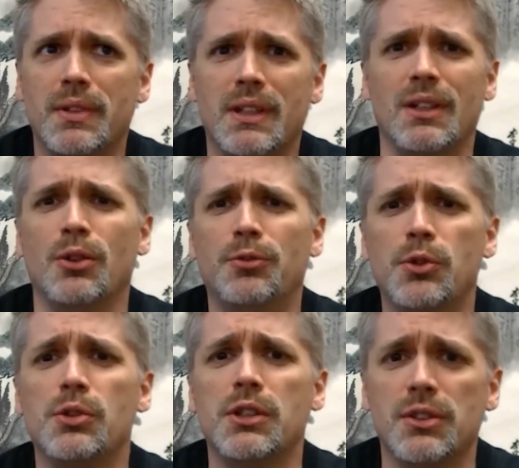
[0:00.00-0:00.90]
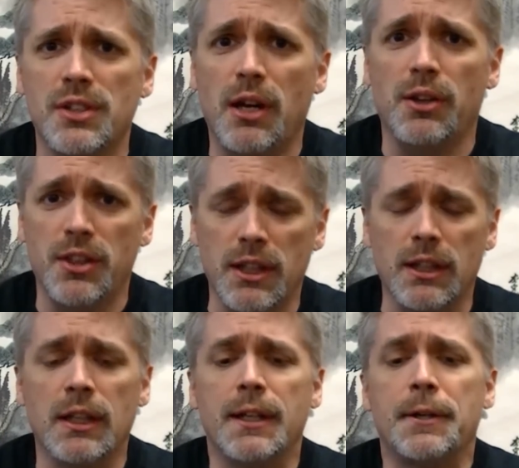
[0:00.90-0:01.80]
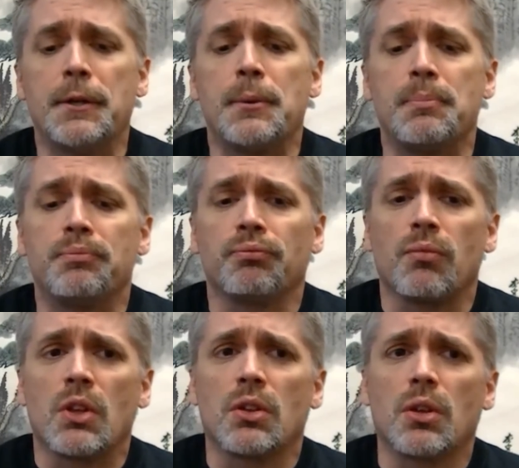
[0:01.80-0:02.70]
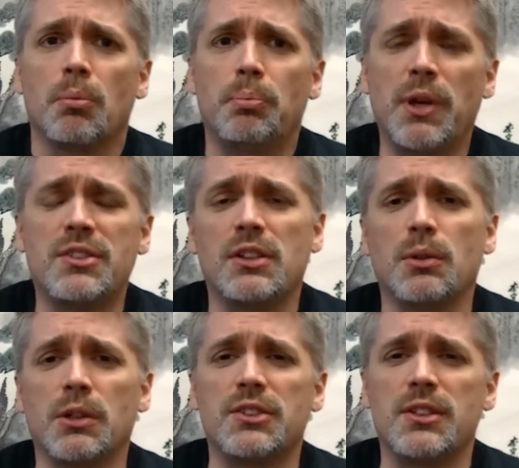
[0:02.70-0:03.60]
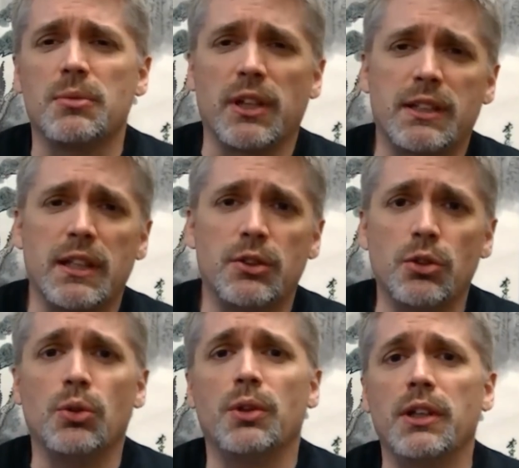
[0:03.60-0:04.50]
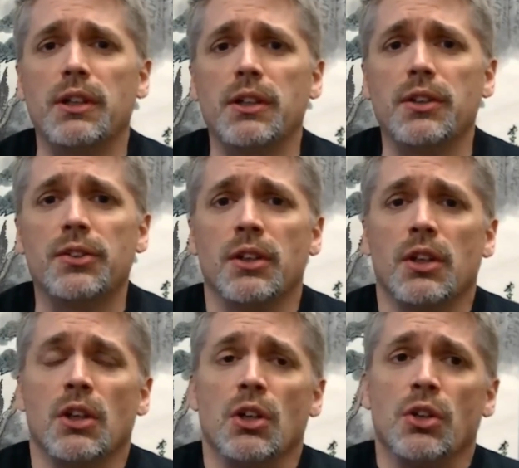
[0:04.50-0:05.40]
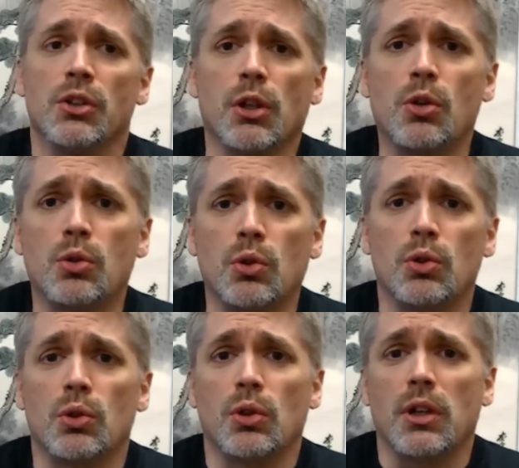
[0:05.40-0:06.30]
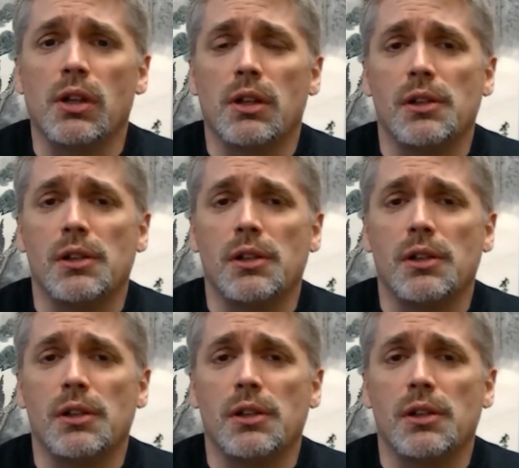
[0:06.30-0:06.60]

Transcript: a few years now, I think. Basically, what it seems like they do is the local